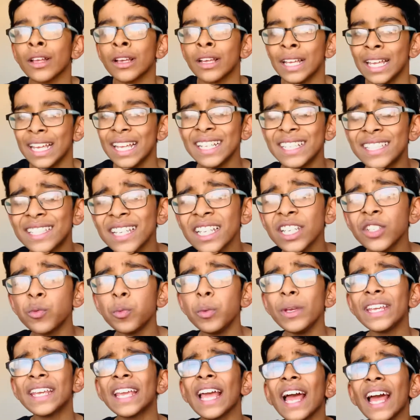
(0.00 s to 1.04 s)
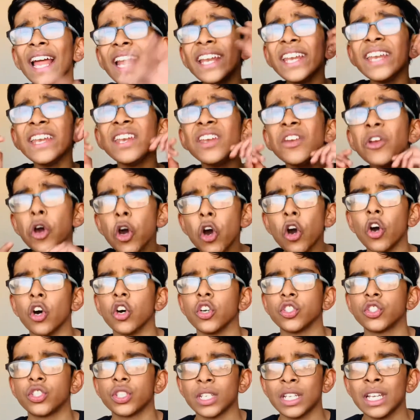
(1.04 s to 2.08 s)
it says we
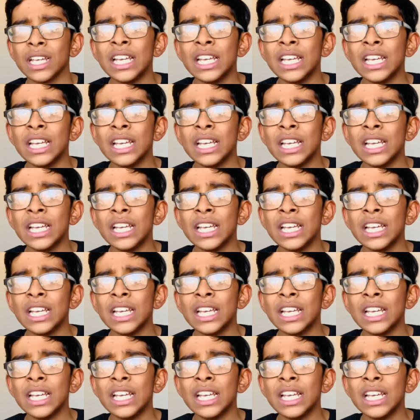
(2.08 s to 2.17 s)
cannot